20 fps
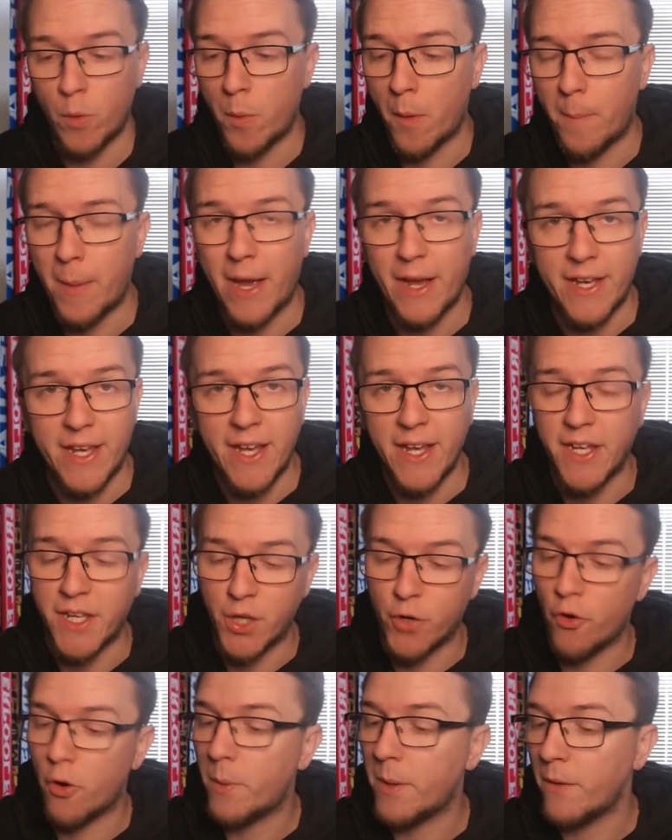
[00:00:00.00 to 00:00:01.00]
We'll be back
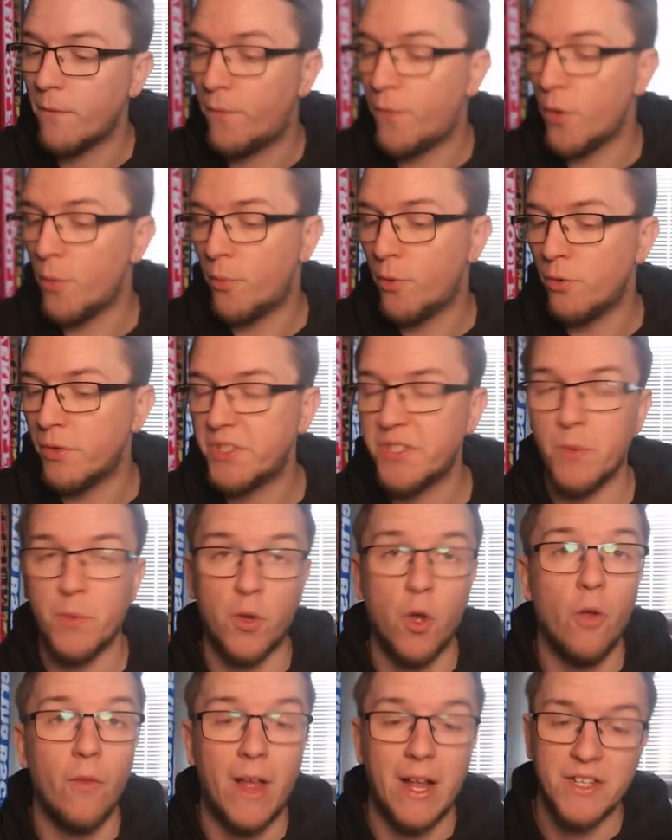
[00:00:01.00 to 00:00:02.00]
in European football, so
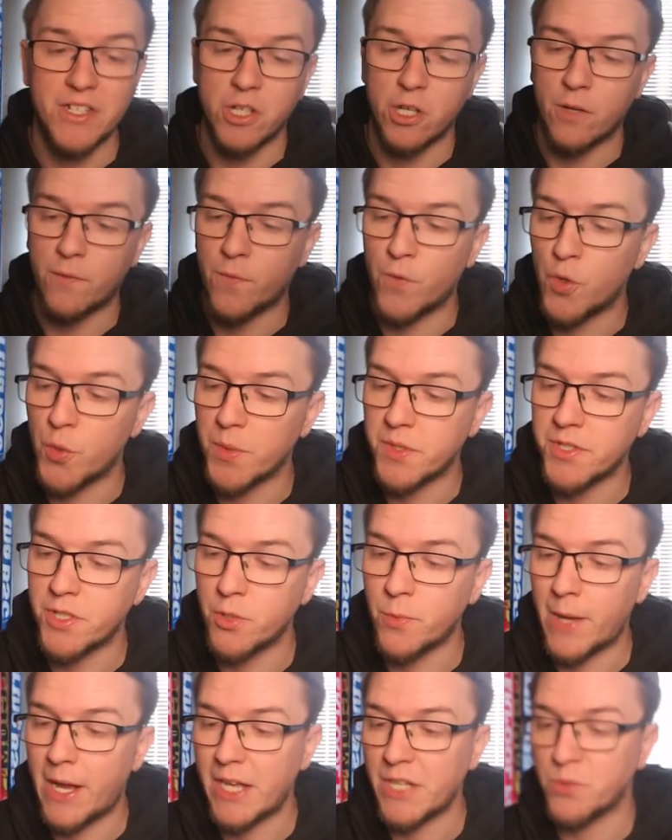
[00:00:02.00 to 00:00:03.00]
we've got that to look forward
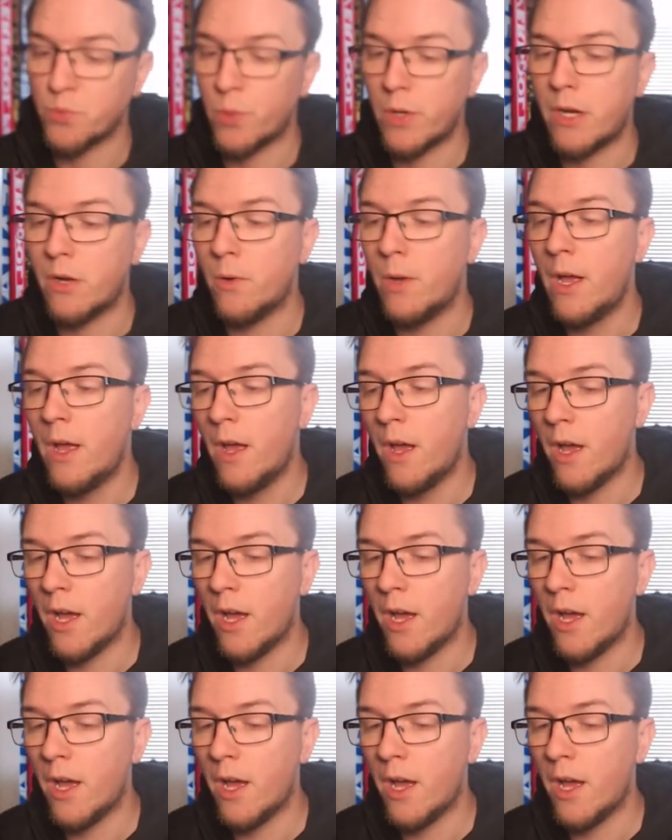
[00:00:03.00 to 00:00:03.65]
to as well.